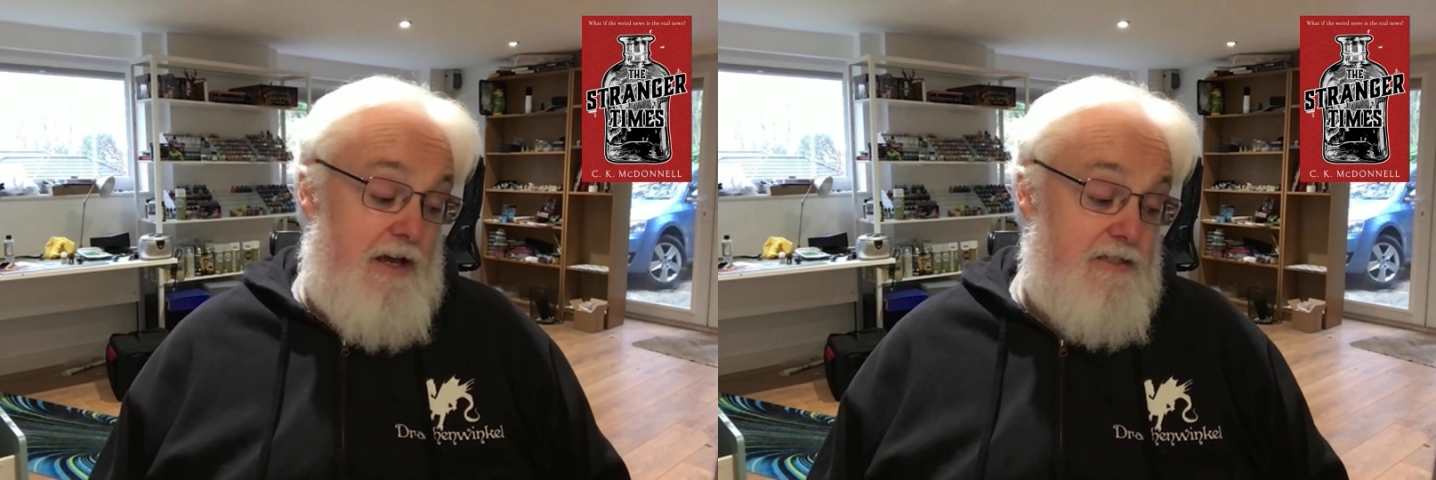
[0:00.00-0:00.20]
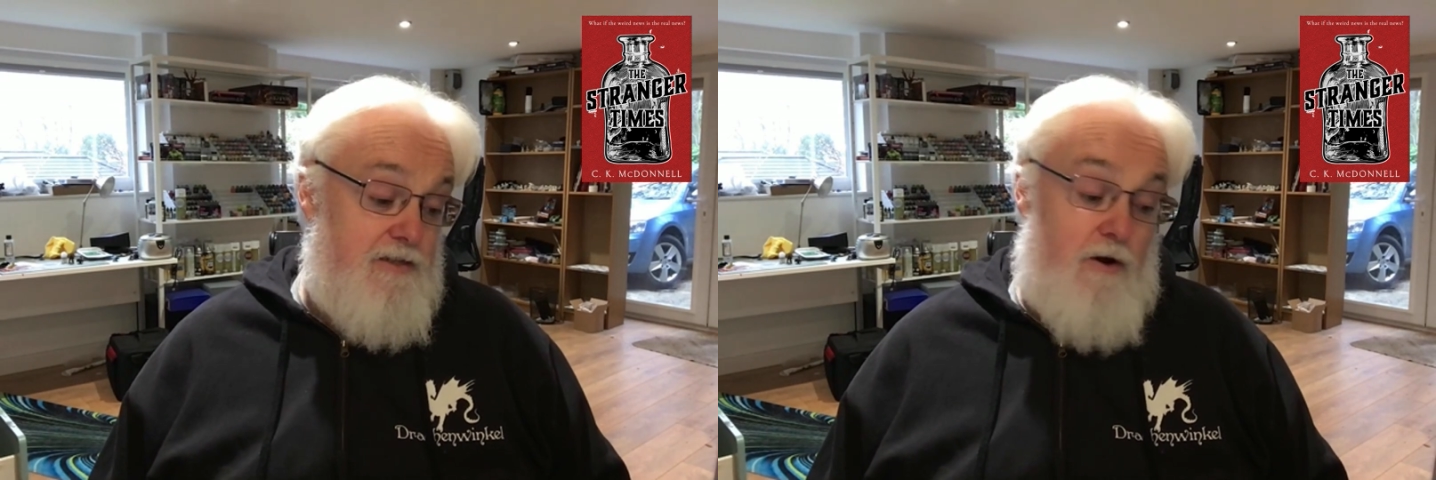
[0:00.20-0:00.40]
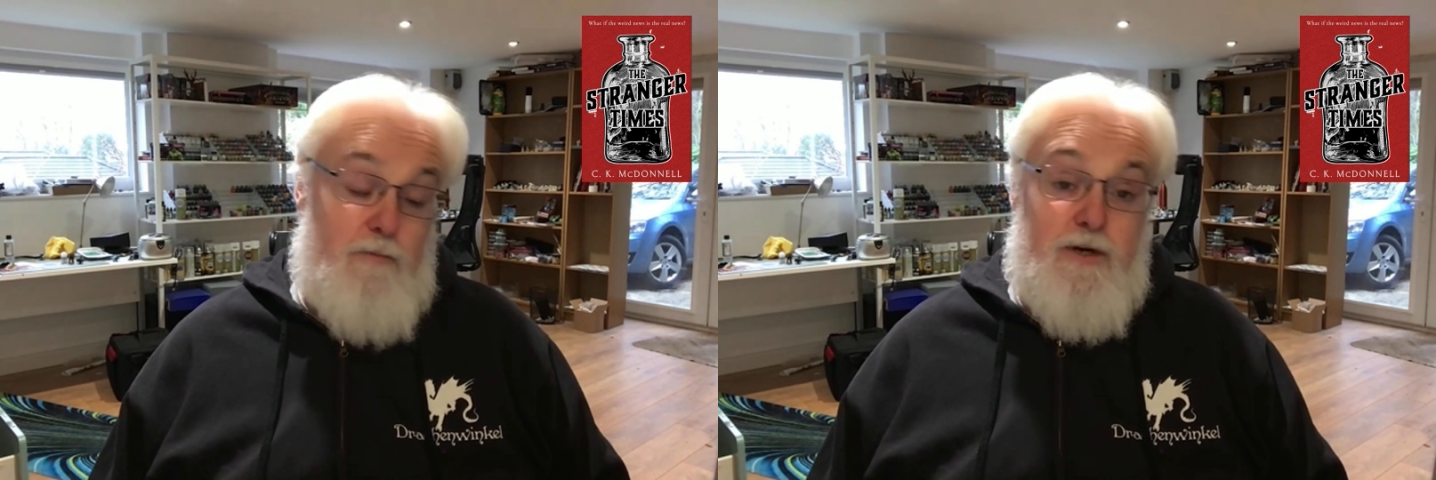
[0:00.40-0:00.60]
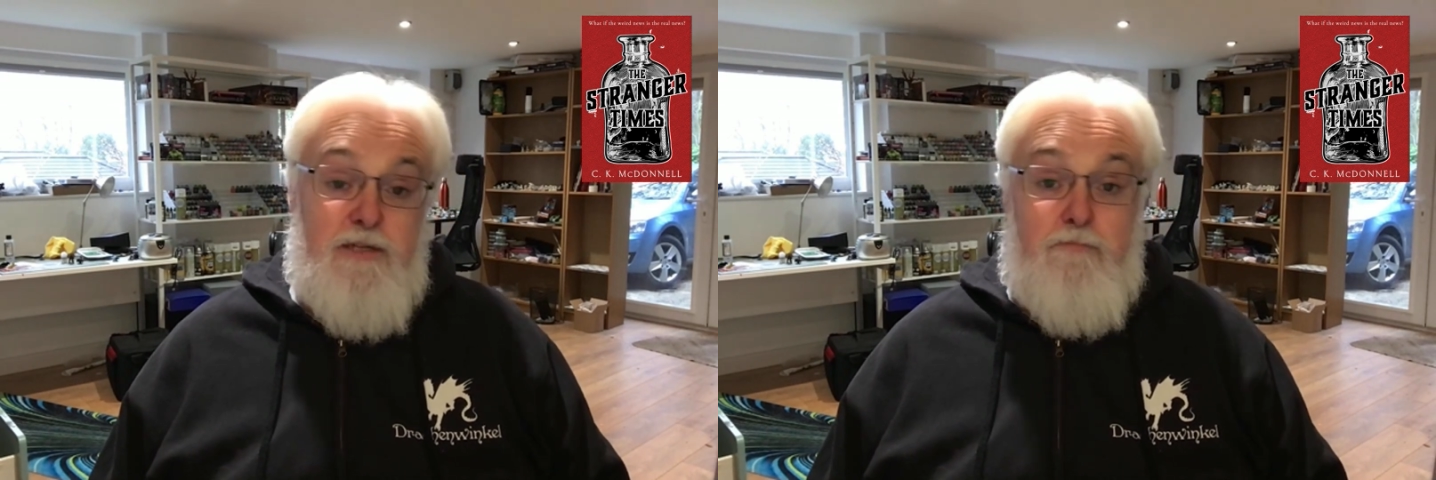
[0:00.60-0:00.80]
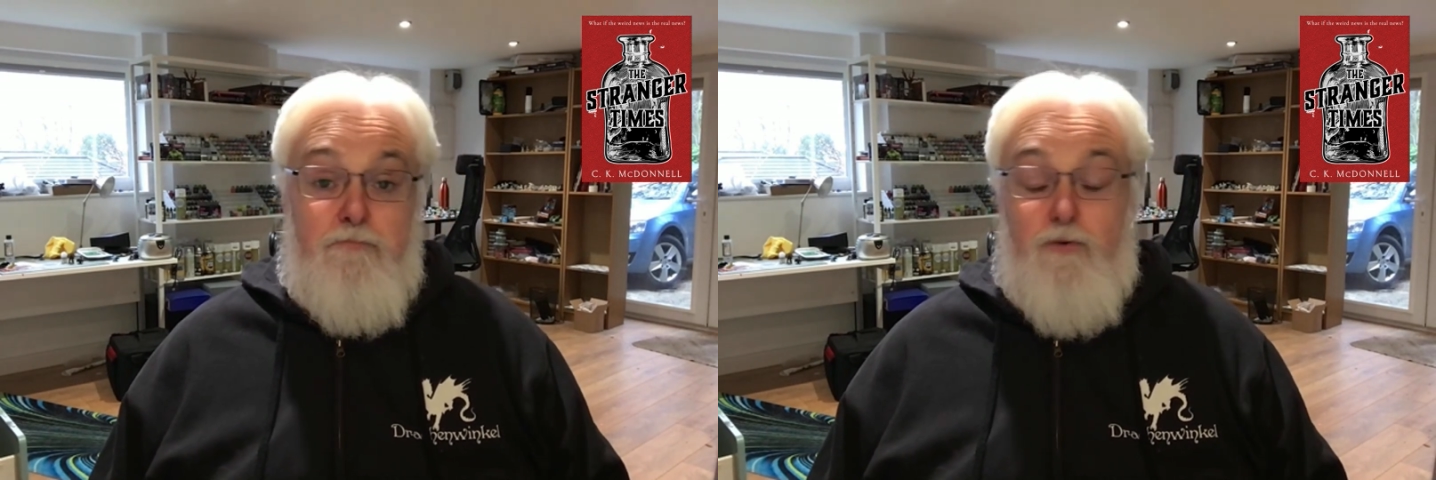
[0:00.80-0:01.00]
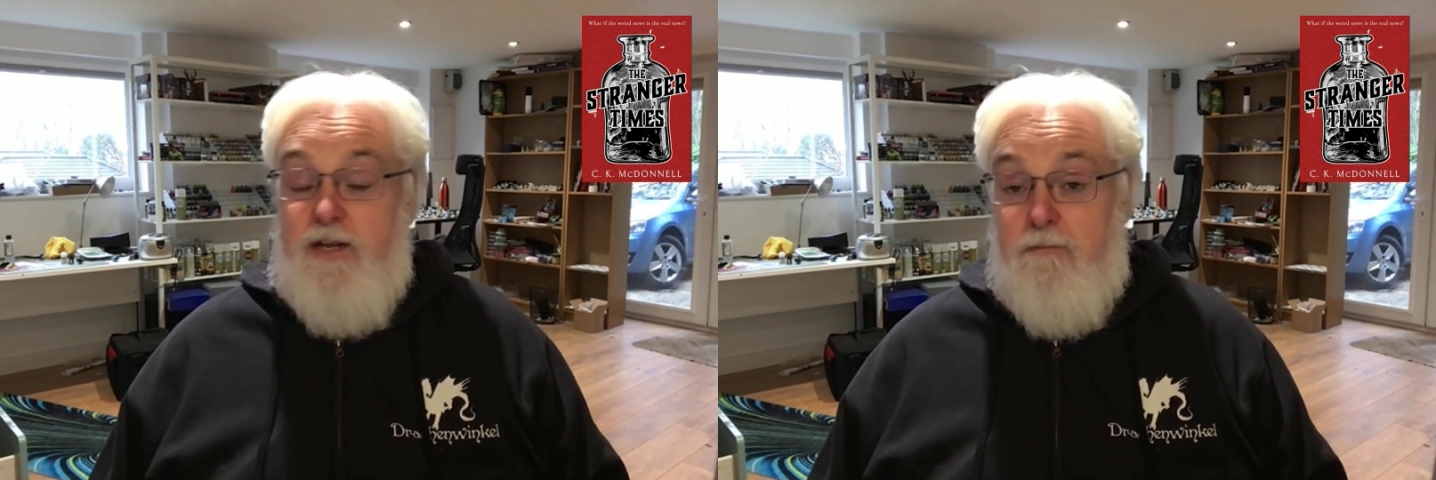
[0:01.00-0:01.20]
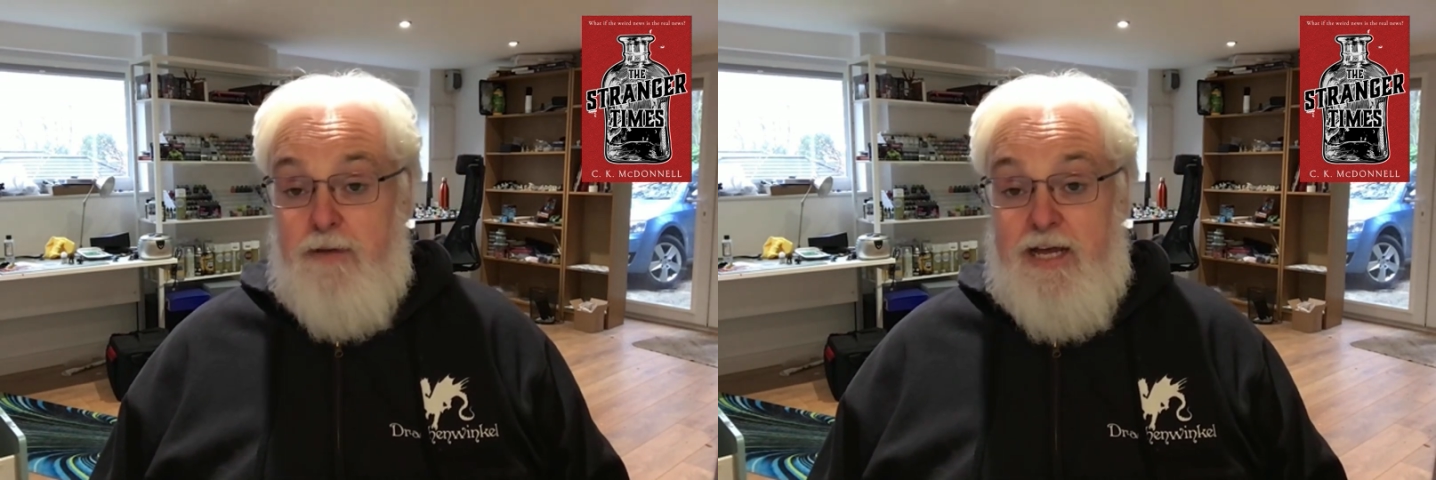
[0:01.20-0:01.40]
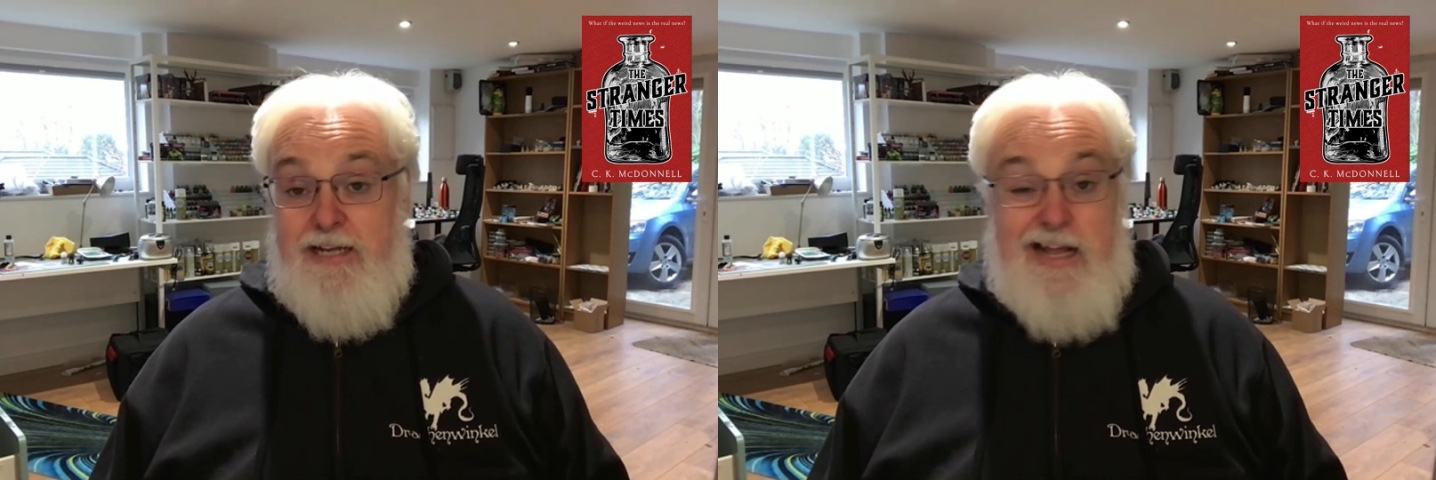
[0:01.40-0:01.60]
song by the brilliant
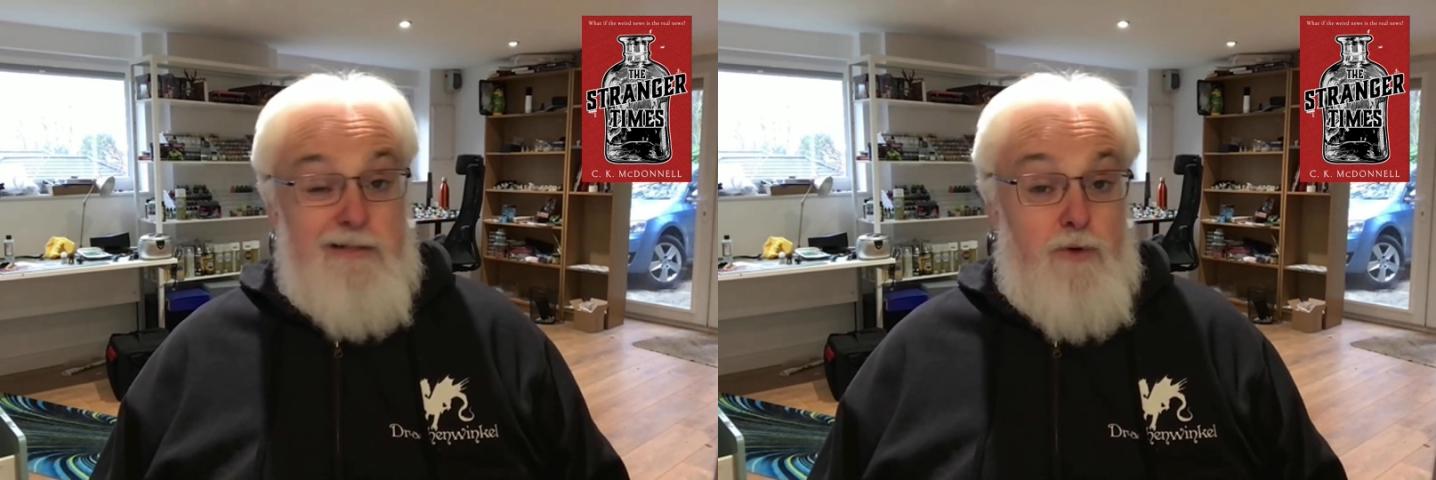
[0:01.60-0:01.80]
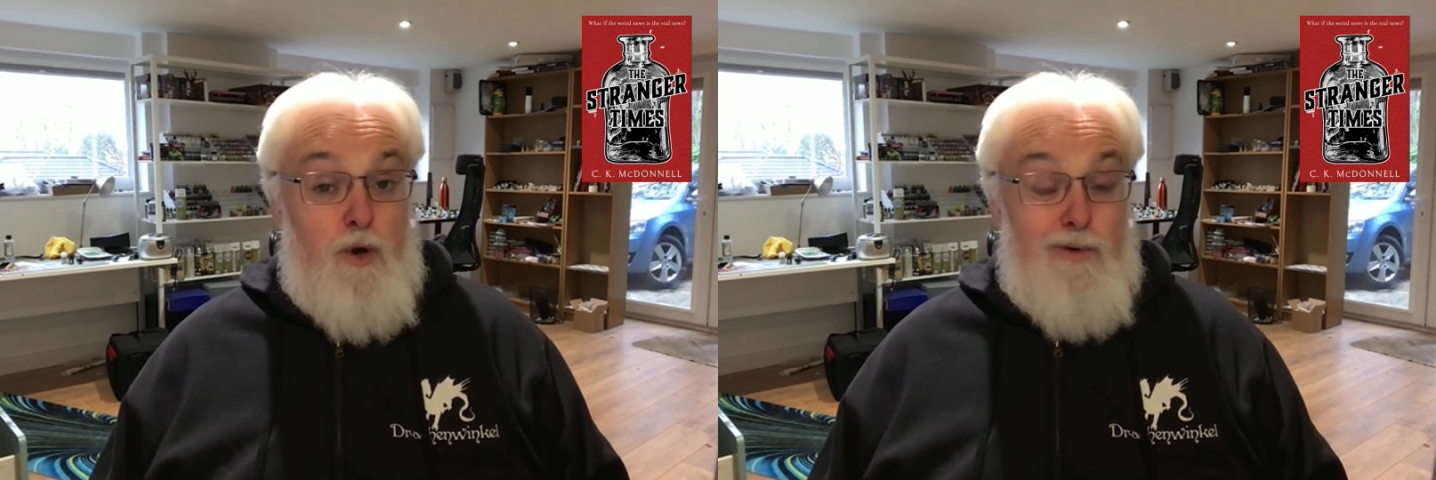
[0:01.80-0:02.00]
band Elbow,